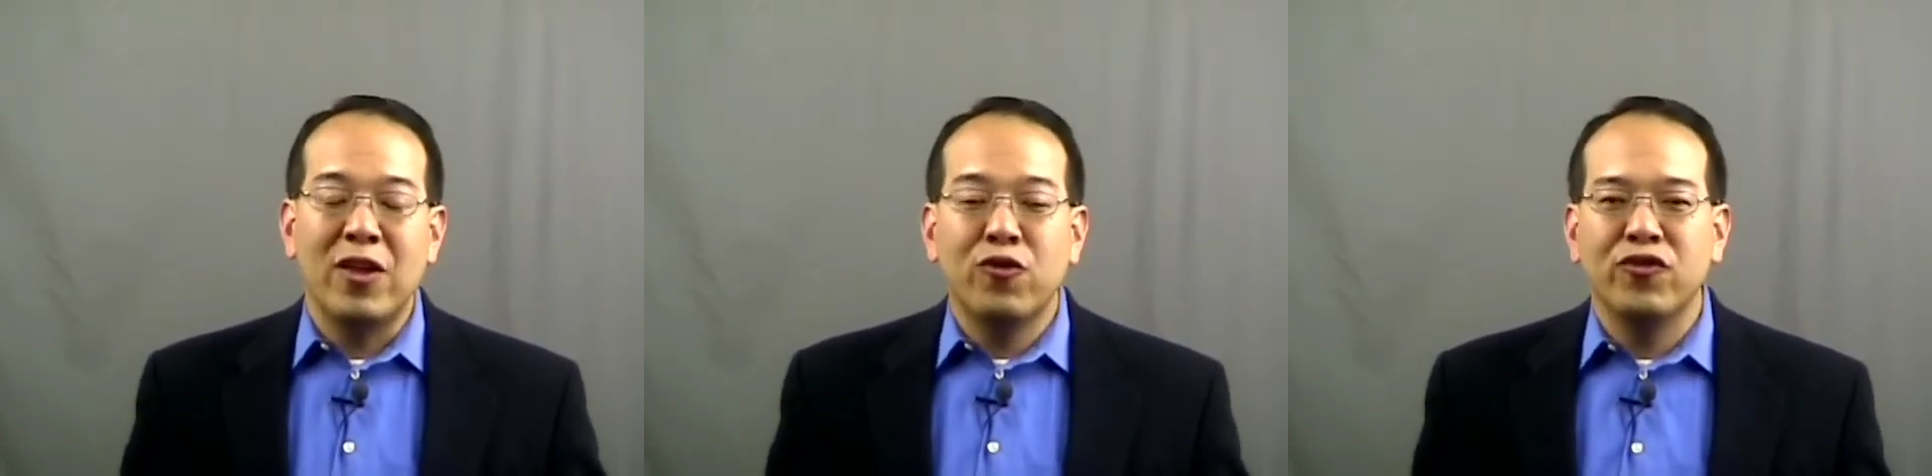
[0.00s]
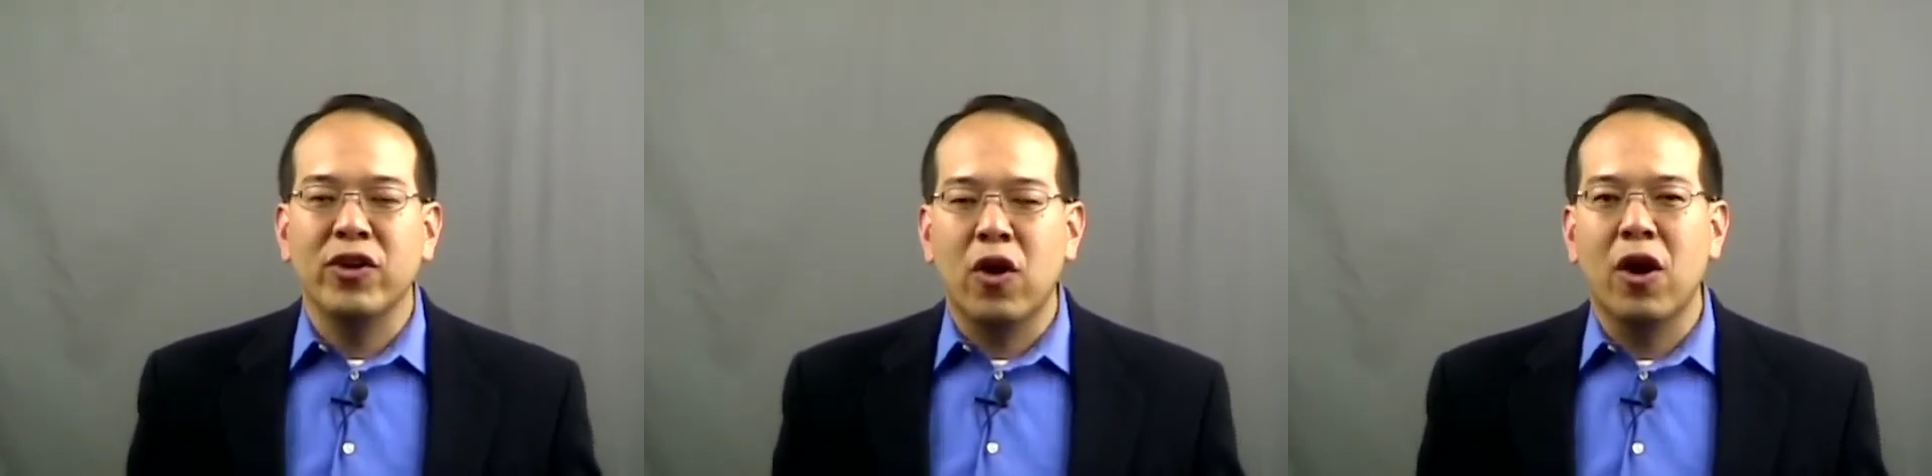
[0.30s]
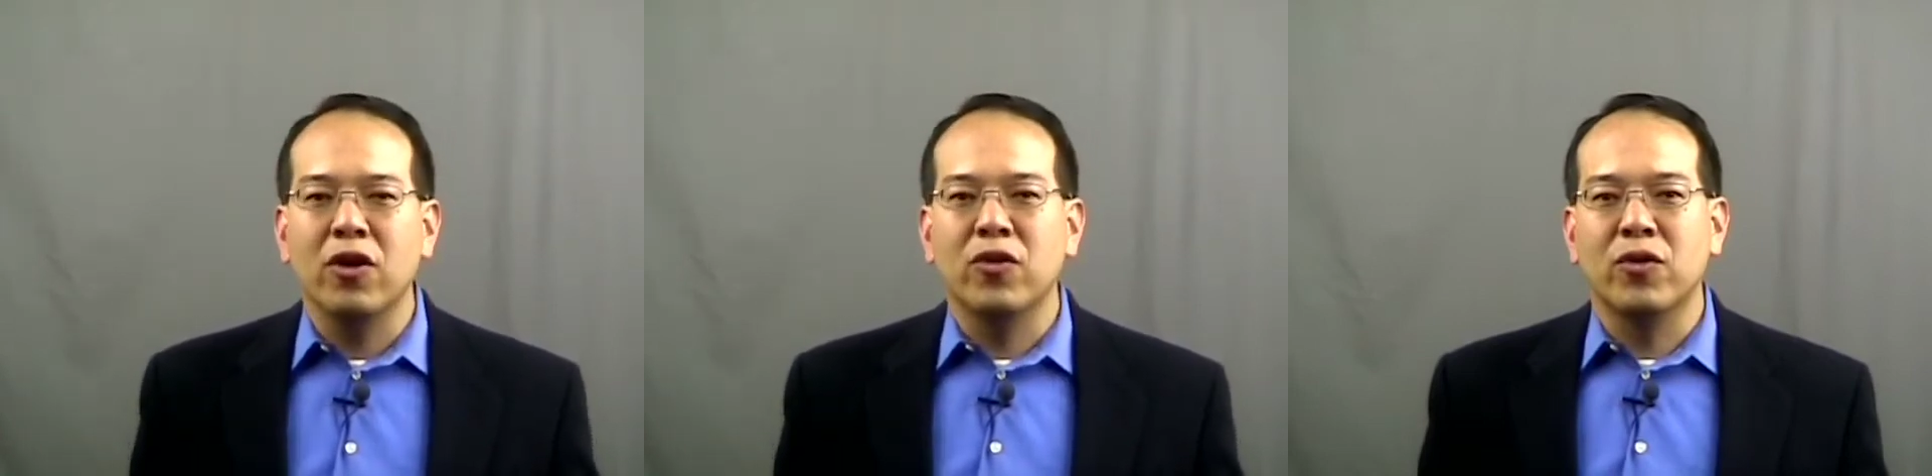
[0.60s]
interesting
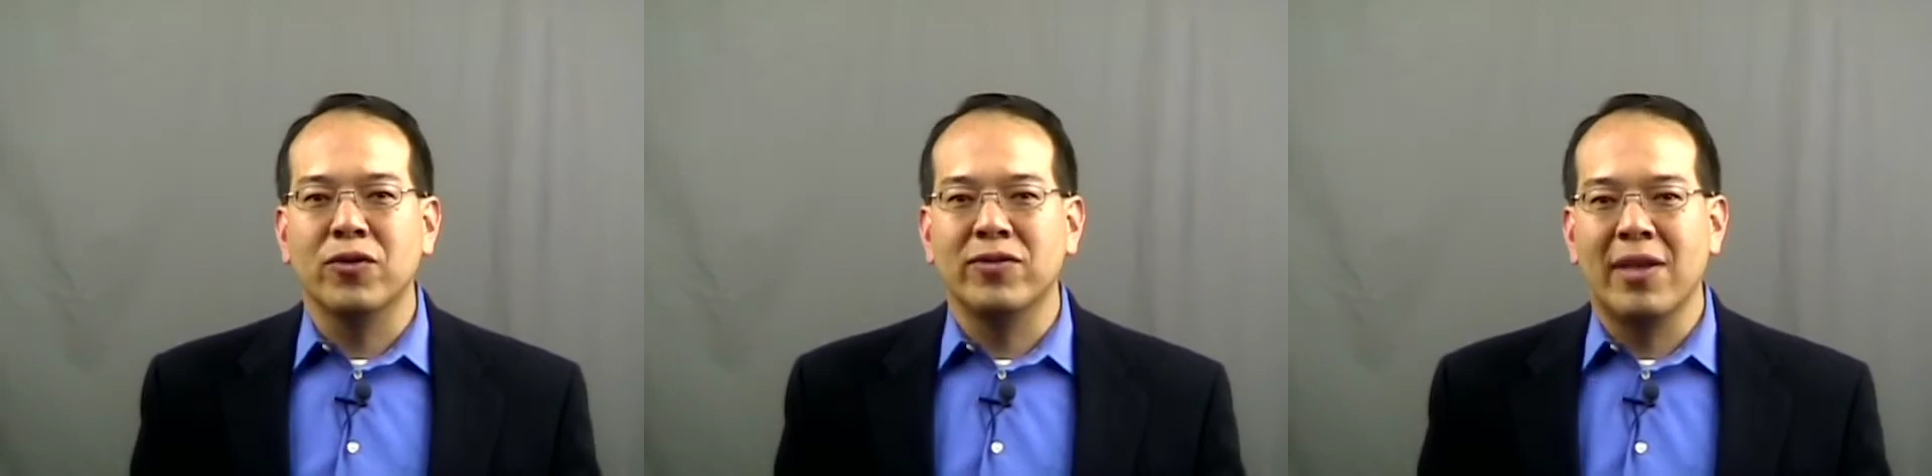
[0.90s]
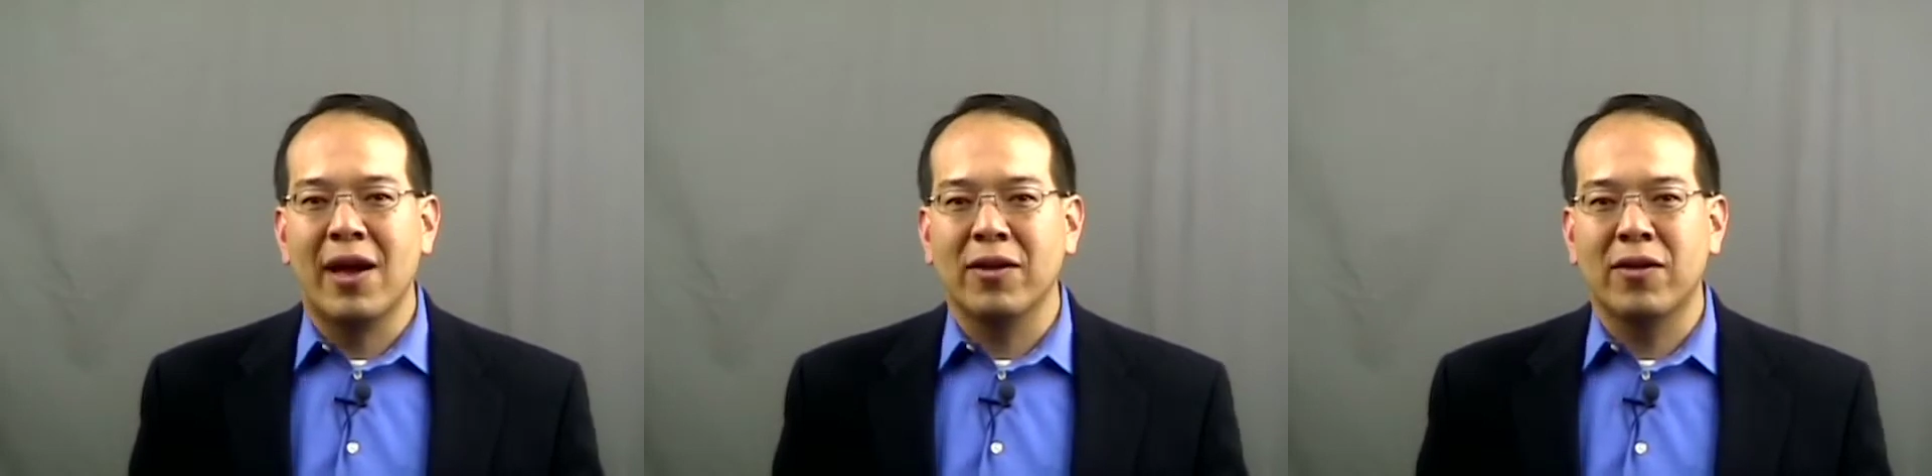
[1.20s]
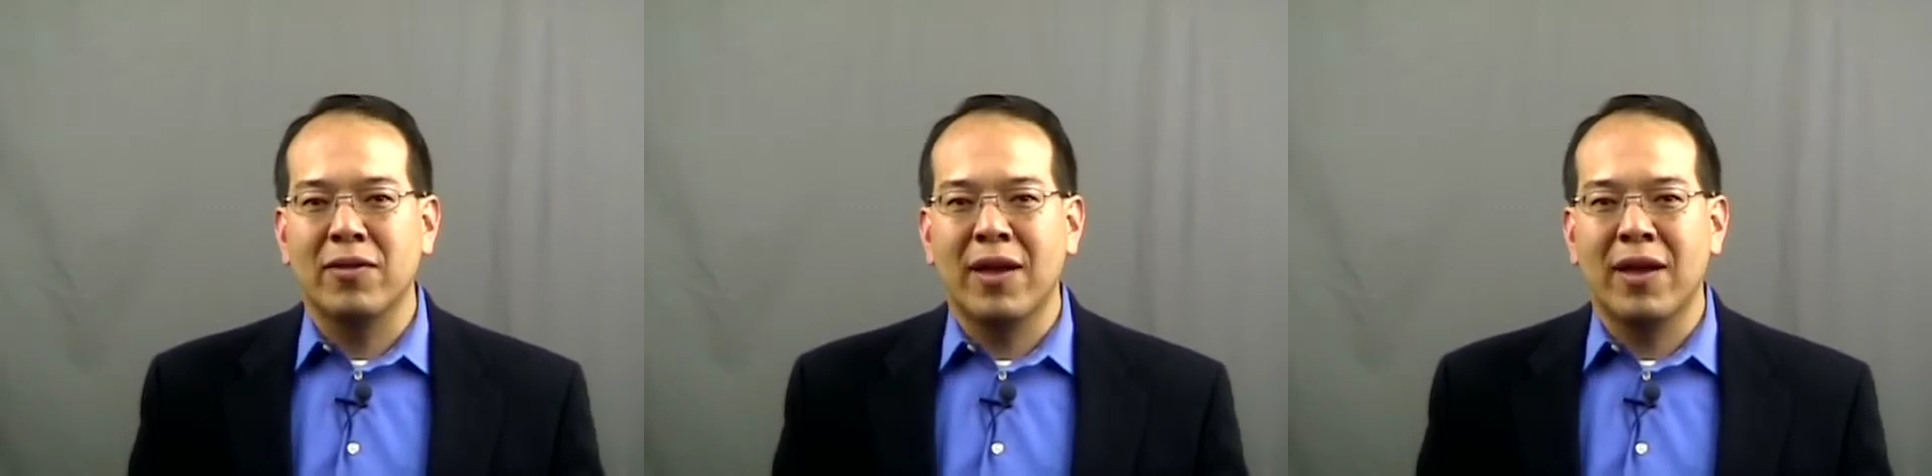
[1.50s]
articles that,